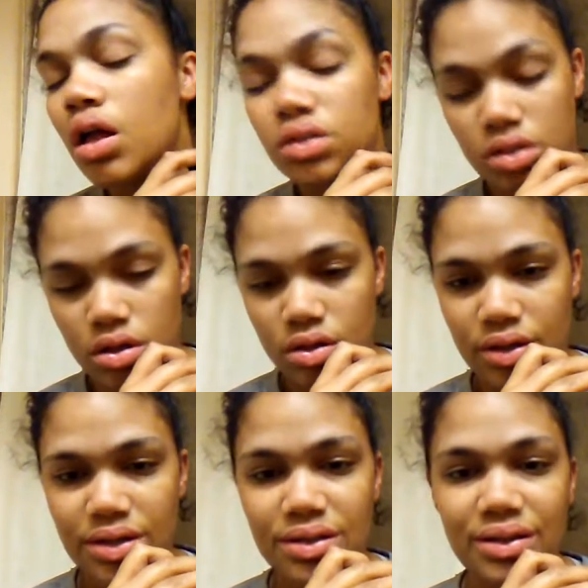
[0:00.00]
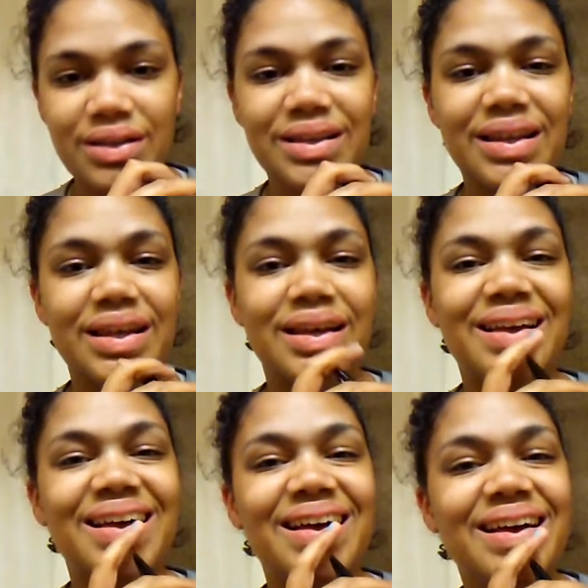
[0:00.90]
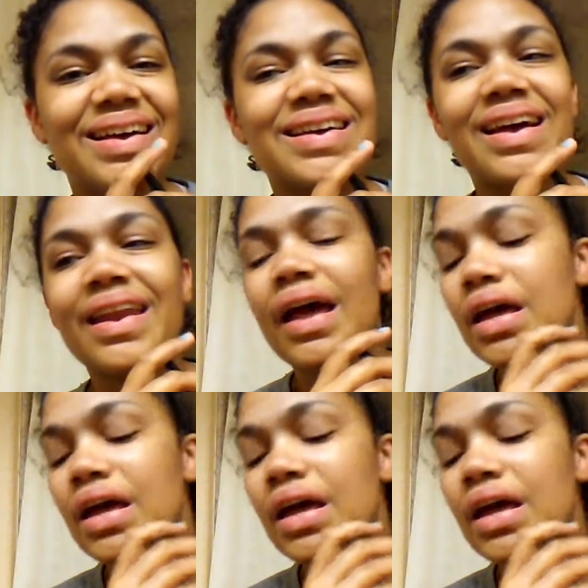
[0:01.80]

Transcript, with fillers: Talking a lot.